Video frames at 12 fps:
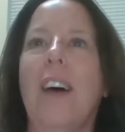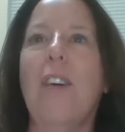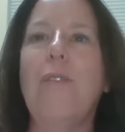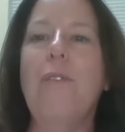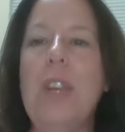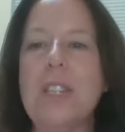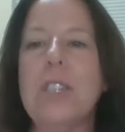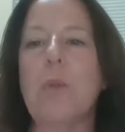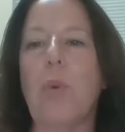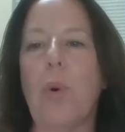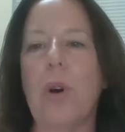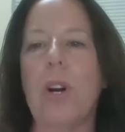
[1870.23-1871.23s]
a
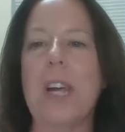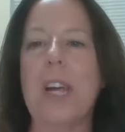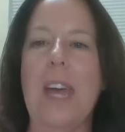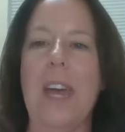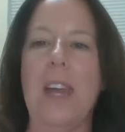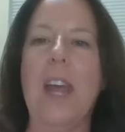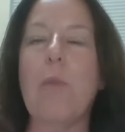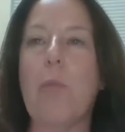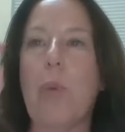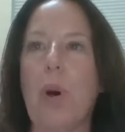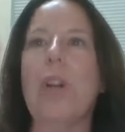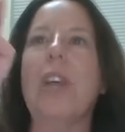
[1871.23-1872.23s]
vision board again and
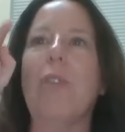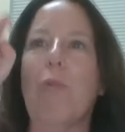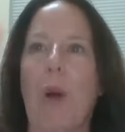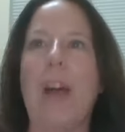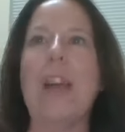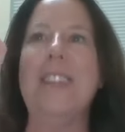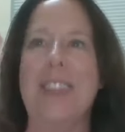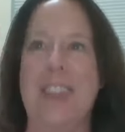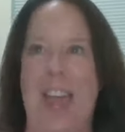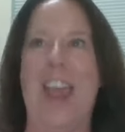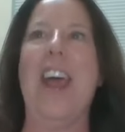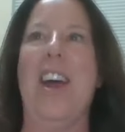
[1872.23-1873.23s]
put it right
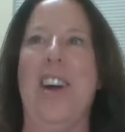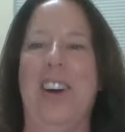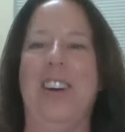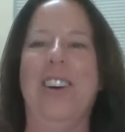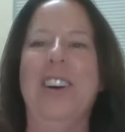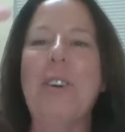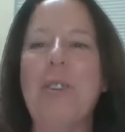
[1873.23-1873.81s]
there